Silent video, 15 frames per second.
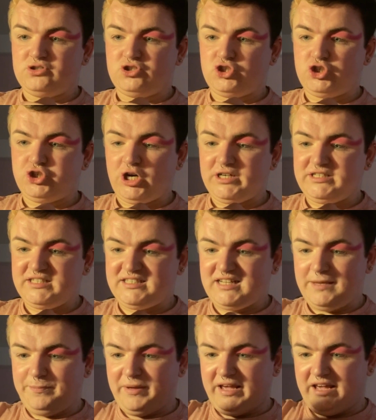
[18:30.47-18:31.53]
Try to
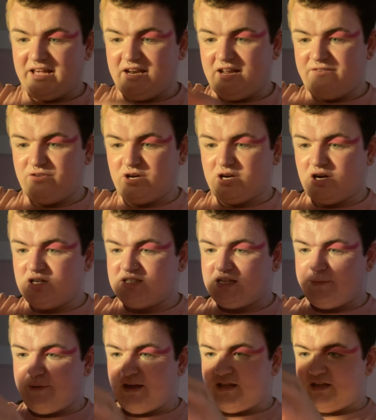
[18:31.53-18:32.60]
dip it in. If you can't
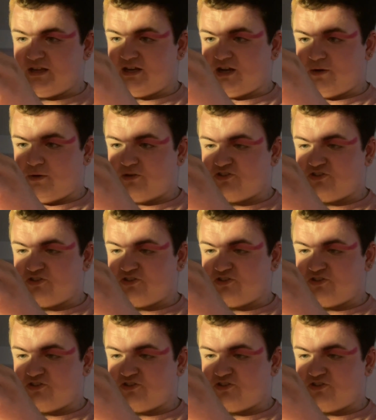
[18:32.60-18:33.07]
dip it in, you know,